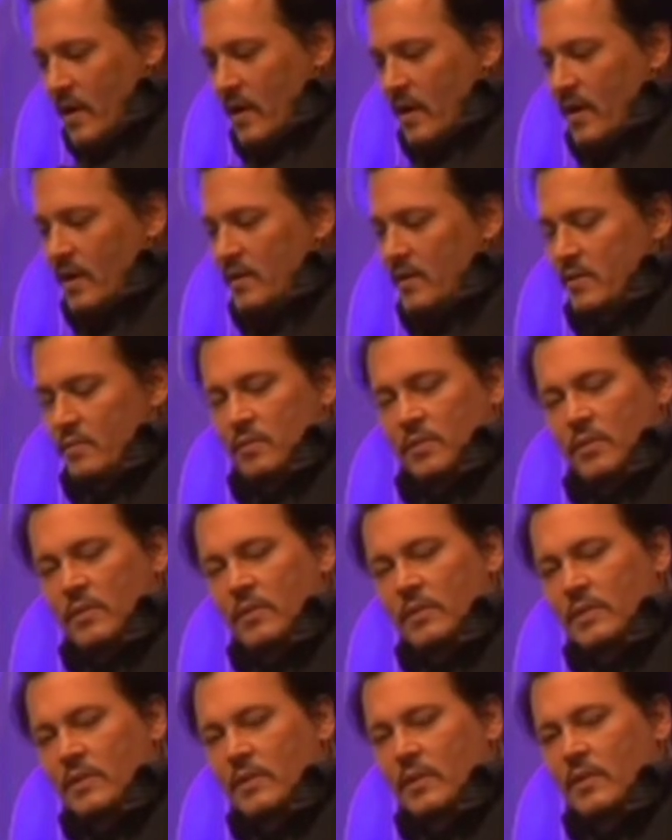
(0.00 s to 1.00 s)
Because he was
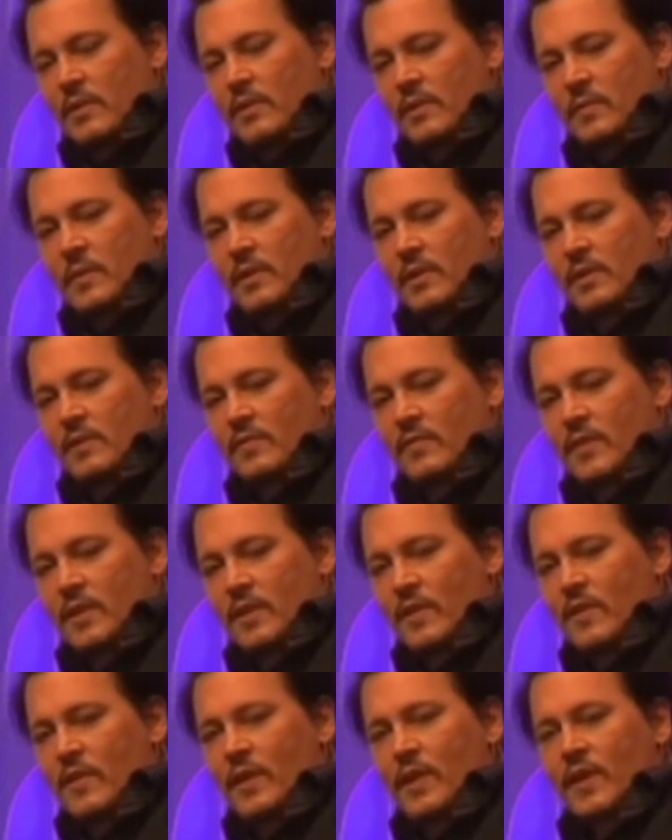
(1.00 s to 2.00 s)
always talking about these
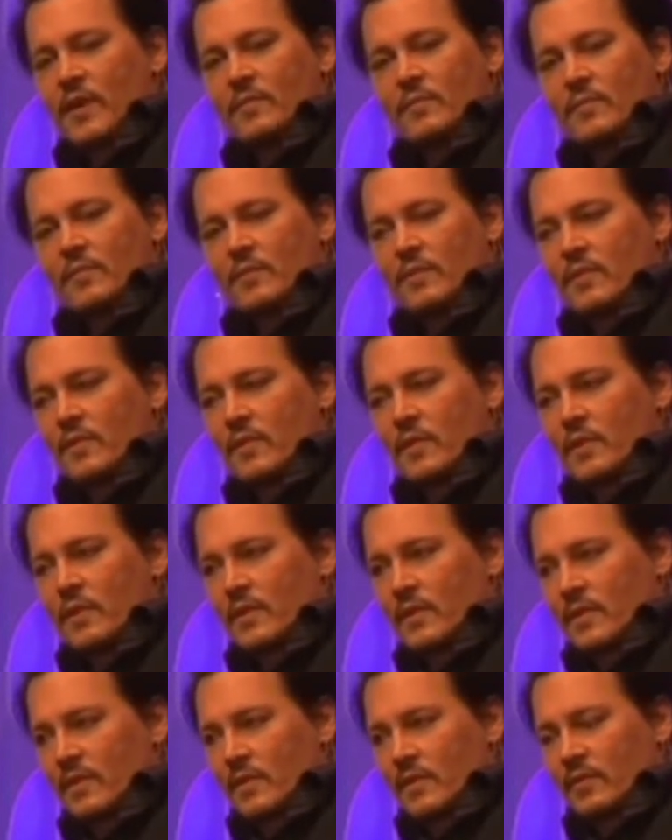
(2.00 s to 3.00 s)
video games, you know,
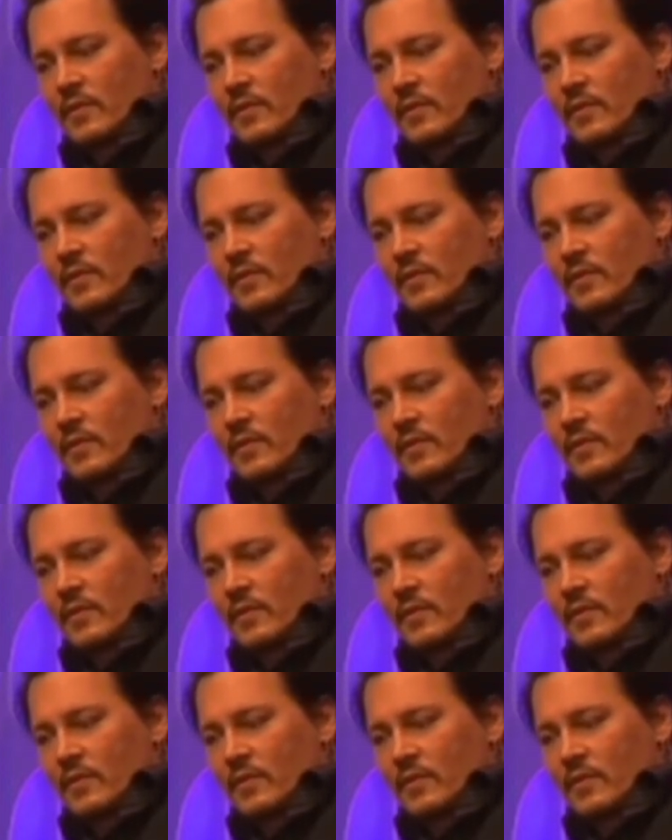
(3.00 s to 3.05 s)
and...